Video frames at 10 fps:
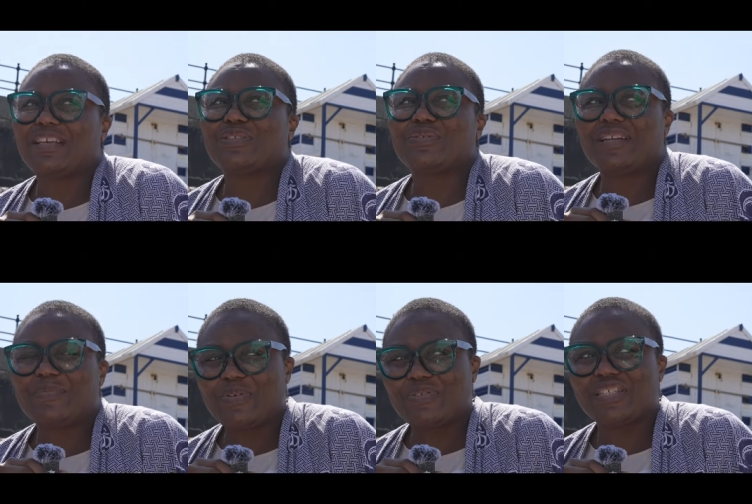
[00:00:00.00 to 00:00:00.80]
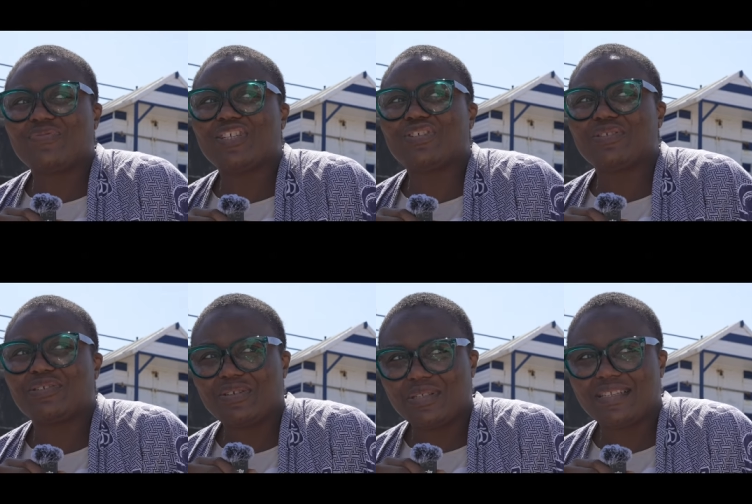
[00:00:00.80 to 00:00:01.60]
my son about this
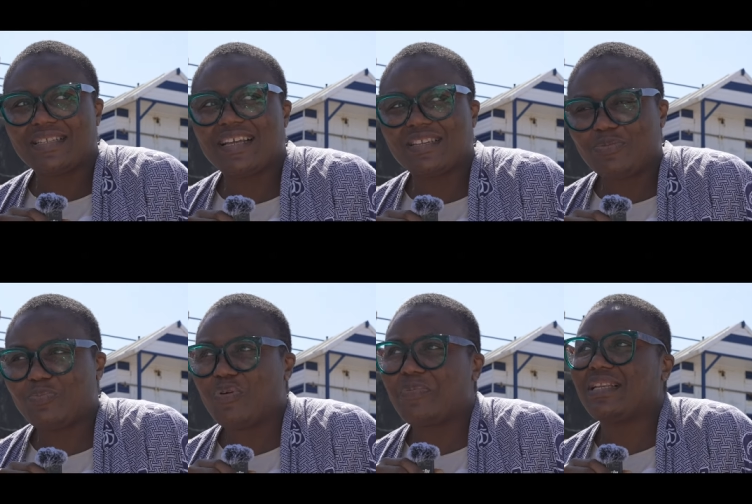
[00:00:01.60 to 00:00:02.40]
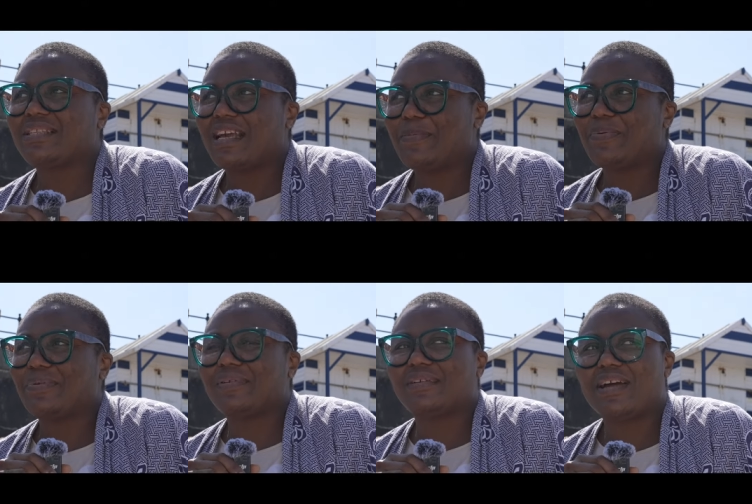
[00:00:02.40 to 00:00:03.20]
vision, that moment it happened.